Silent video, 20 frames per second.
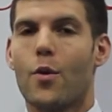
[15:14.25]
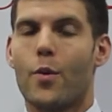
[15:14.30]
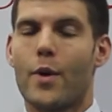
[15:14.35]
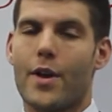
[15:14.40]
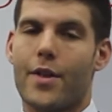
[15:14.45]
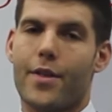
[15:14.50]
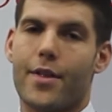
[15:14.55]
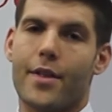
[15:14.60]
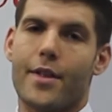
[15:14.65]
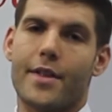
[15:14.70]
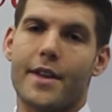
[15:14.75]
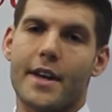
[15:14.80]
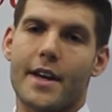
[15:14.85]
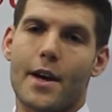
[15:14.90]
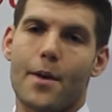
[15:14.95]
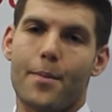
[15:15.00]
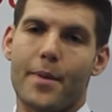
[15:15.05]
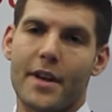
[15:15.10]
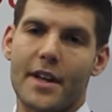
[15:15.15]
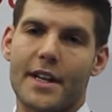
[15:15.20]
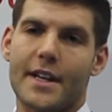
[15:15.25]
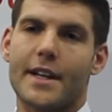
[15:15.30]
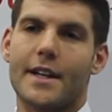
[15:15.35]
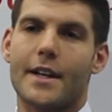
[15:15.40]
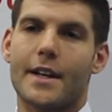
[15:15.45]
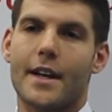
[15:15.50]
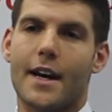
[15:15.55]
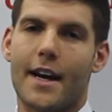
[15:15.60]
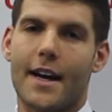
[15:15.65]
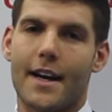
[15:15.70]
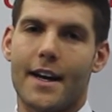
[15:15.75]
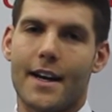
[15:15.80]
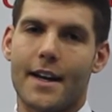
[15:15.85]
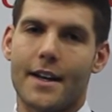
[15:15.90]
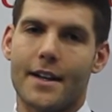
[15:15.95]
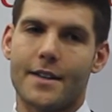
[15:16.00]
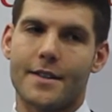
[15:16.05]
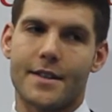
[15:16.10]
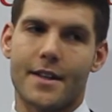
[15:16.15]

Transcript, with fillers: with the ability uh,